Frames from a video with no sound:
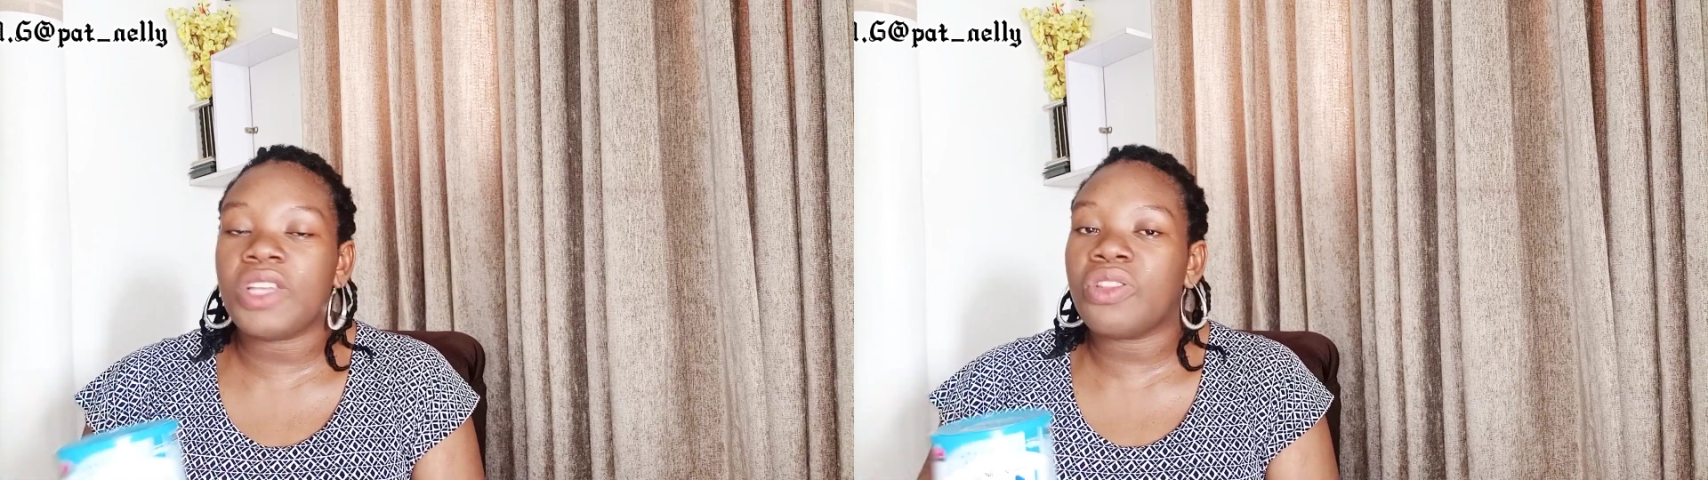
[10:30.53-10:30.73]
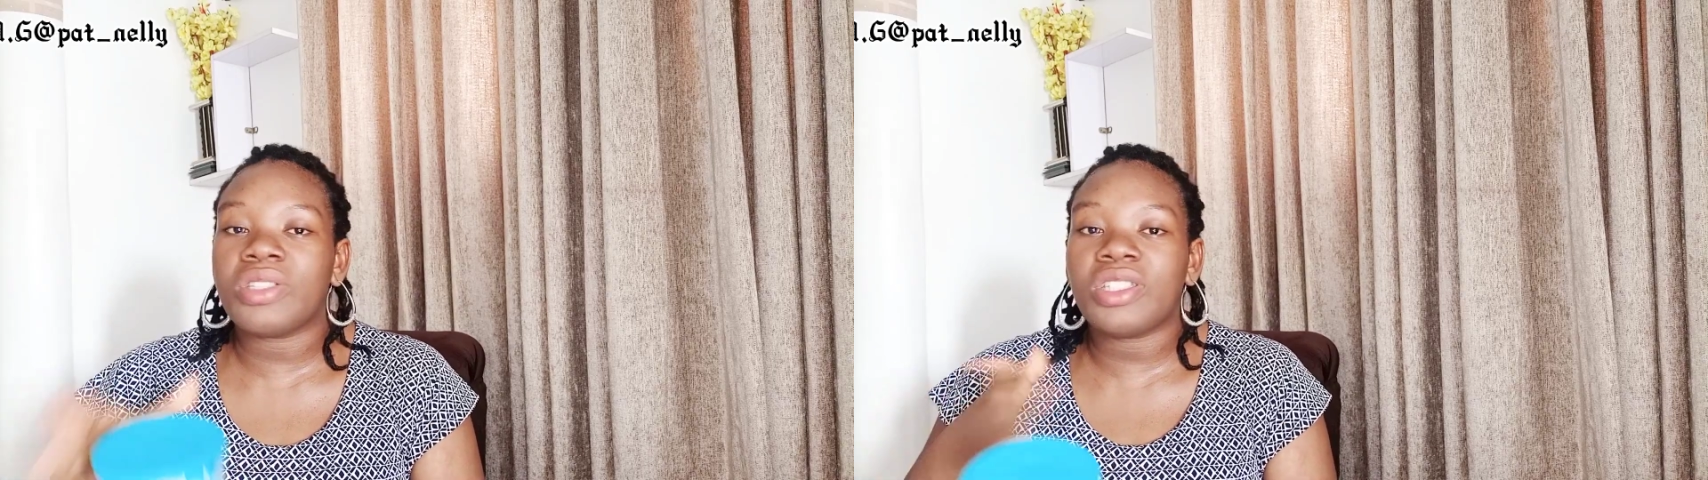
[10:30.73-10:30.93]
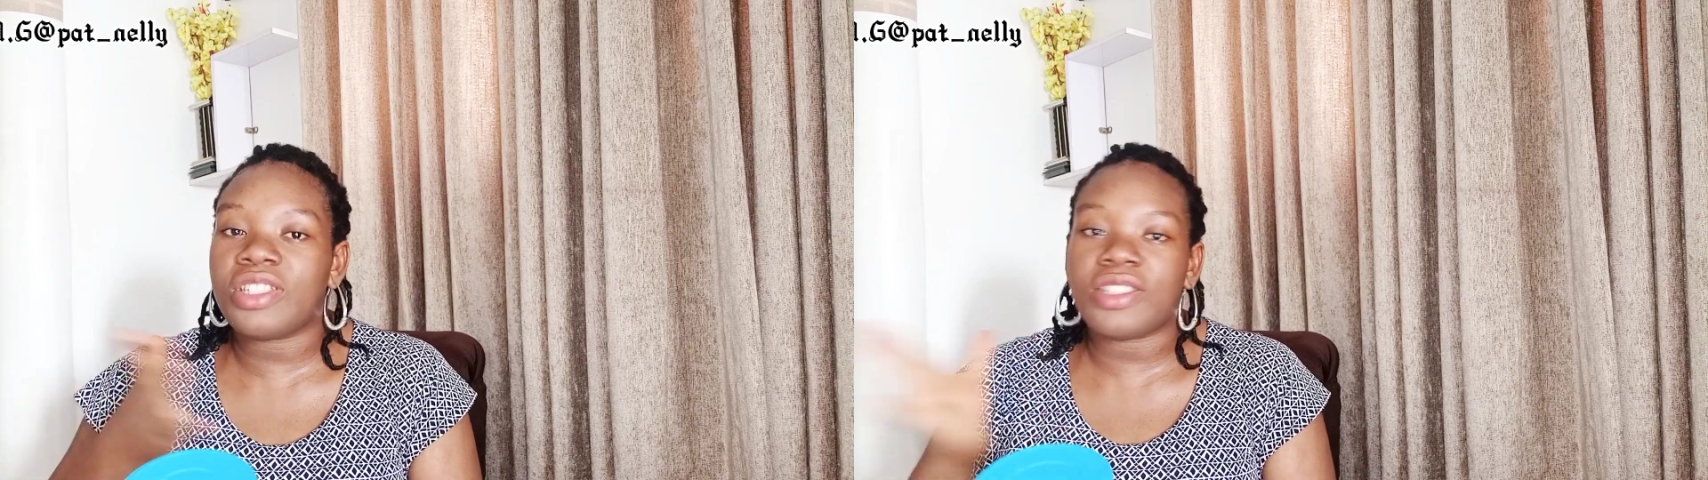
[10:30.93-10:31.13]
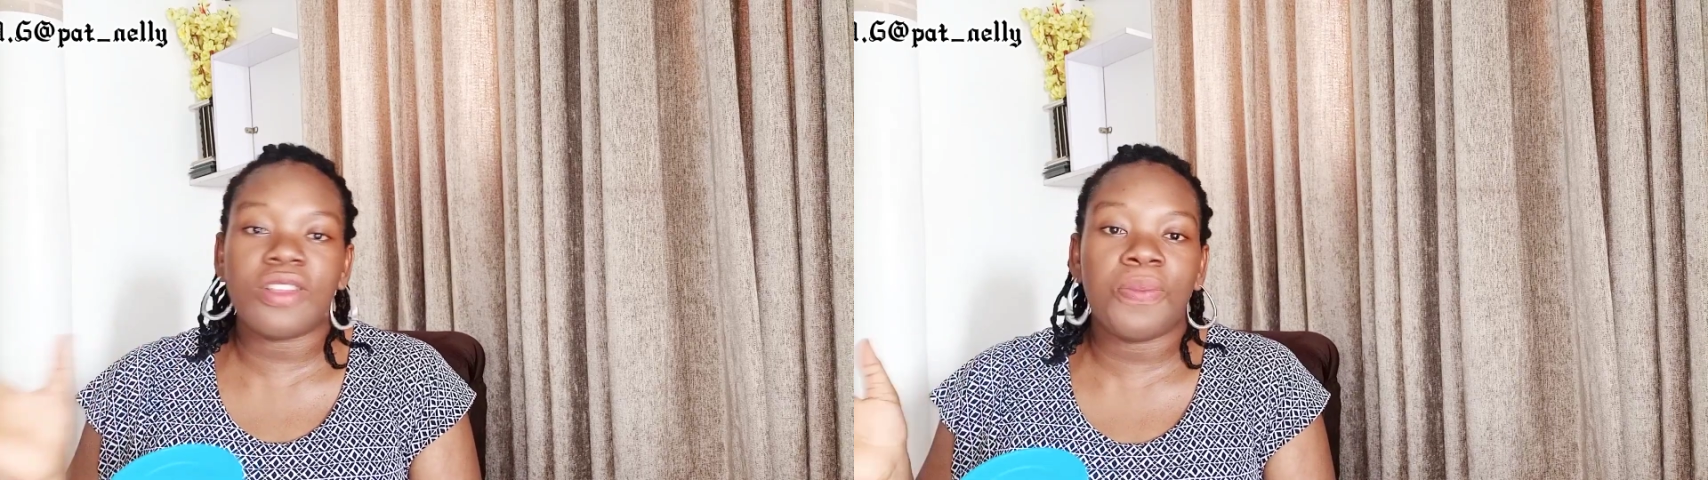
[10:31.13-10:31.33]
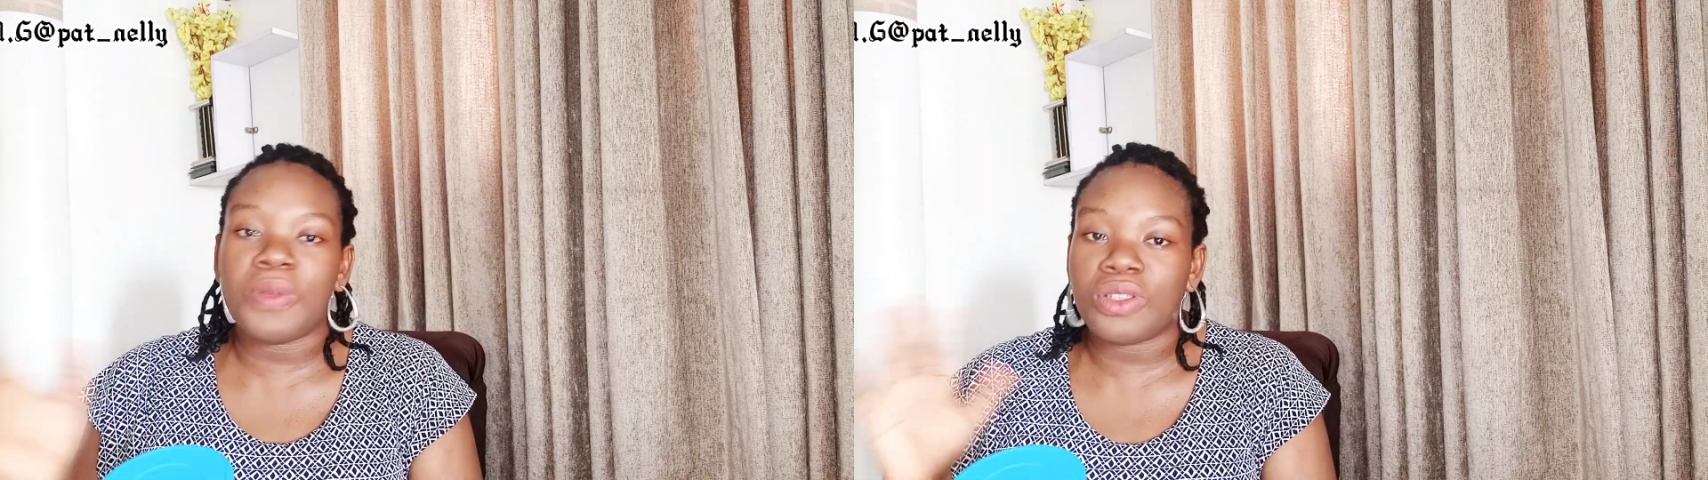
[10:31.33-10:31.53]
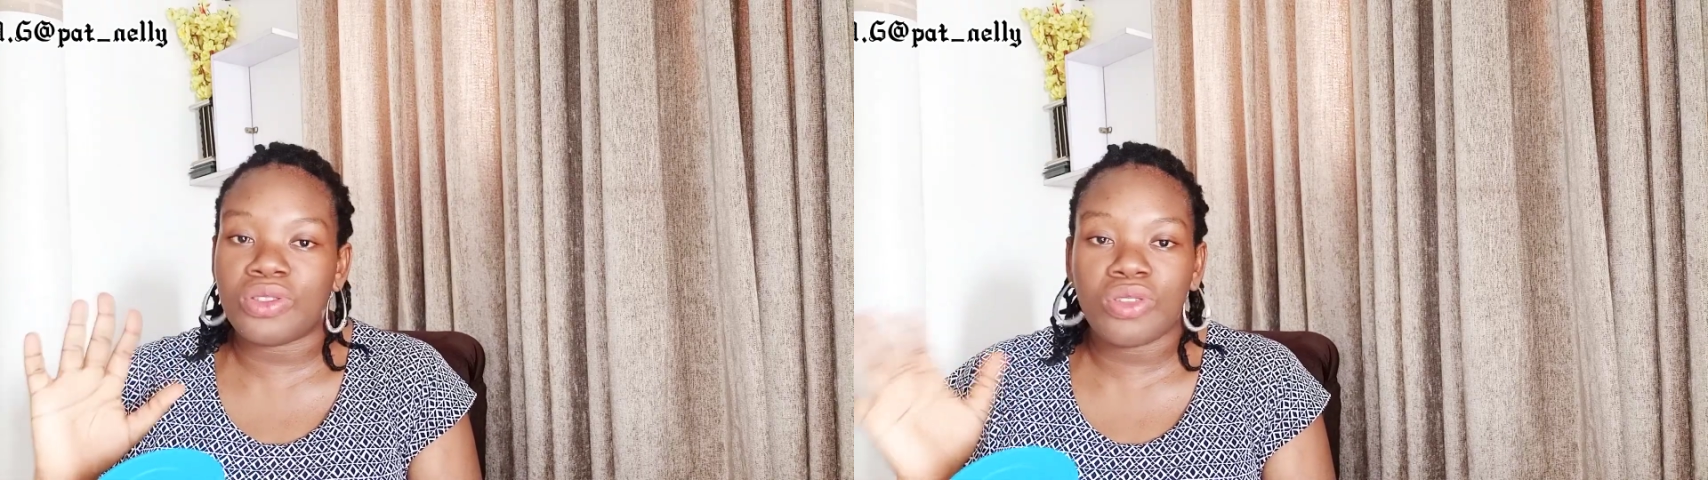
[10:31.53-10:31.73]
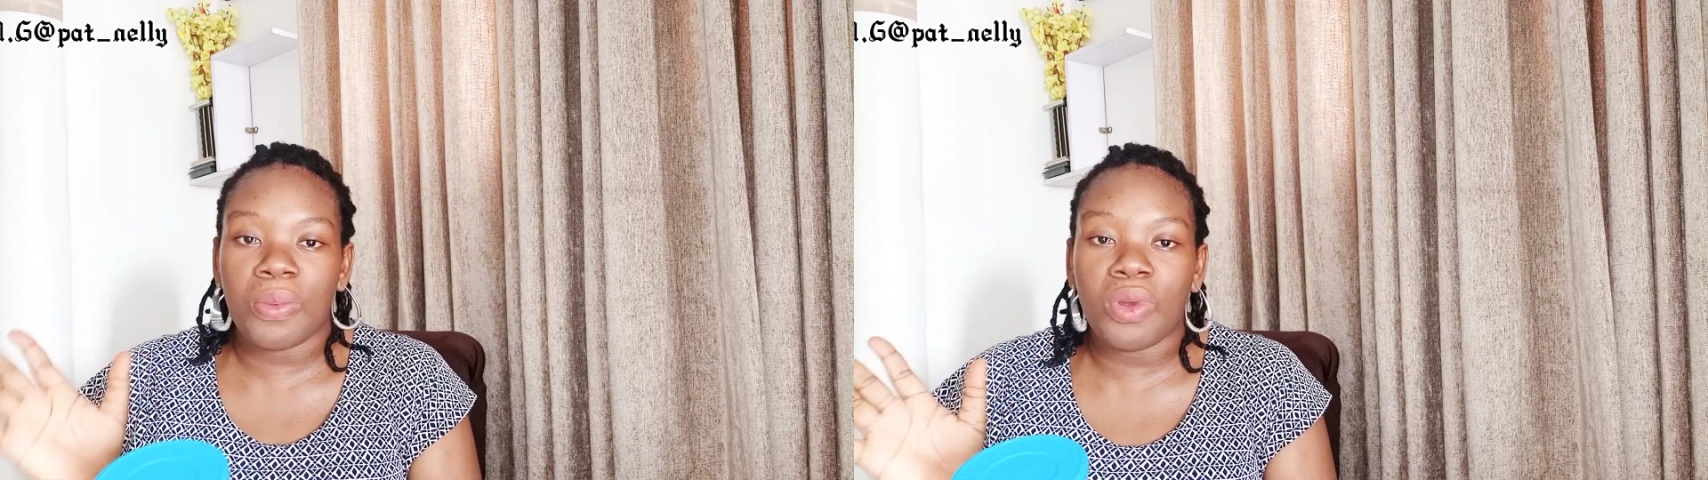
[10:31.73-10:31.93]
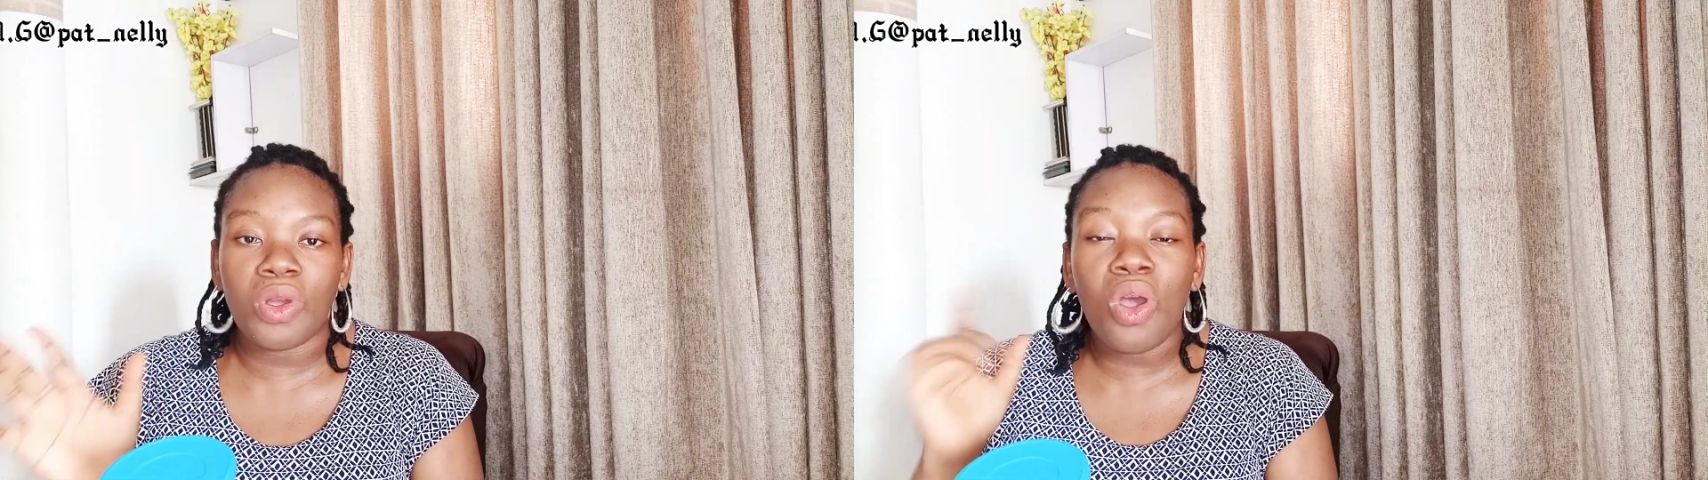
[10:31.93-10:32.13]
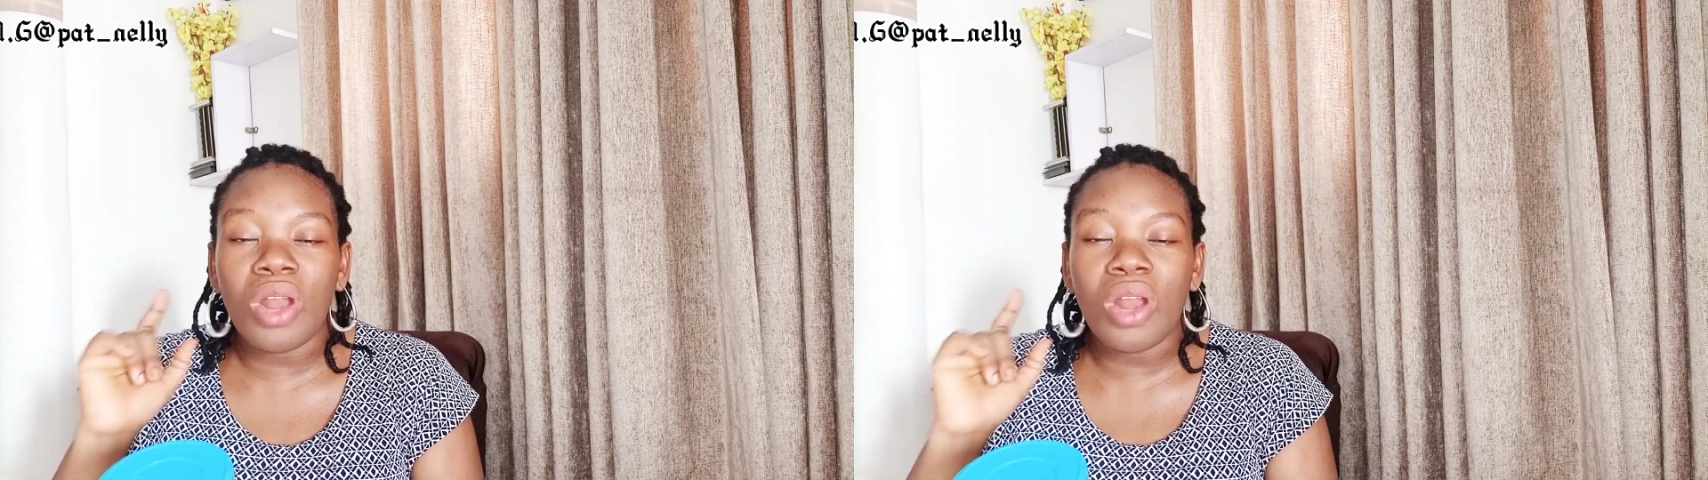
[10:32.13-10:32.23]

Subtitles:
it doesn't disturb his stomach.